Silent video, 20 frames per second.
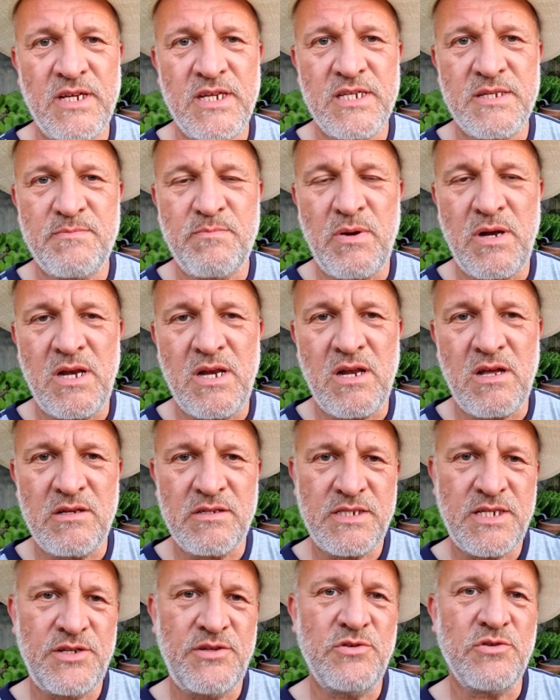is
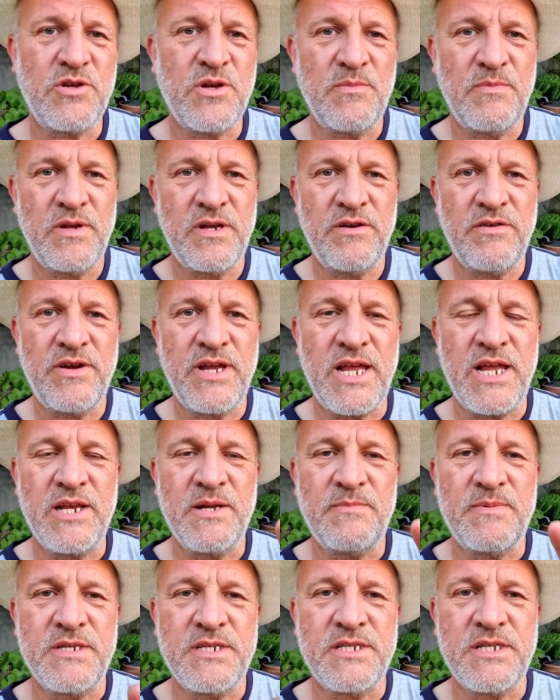planting your camellia in
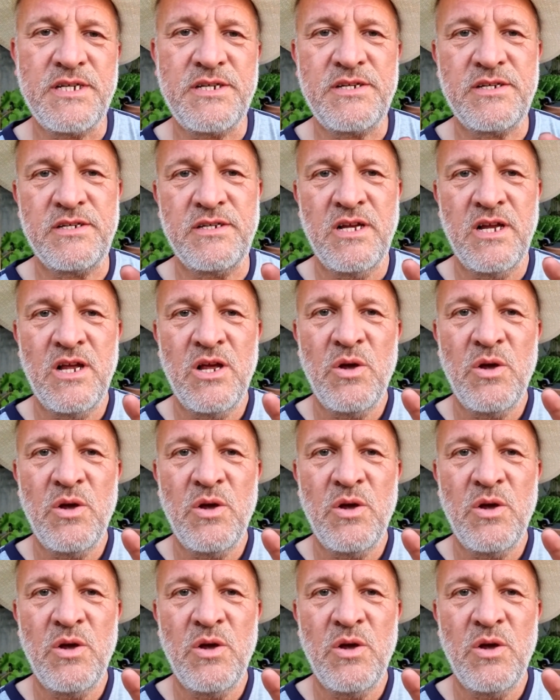a position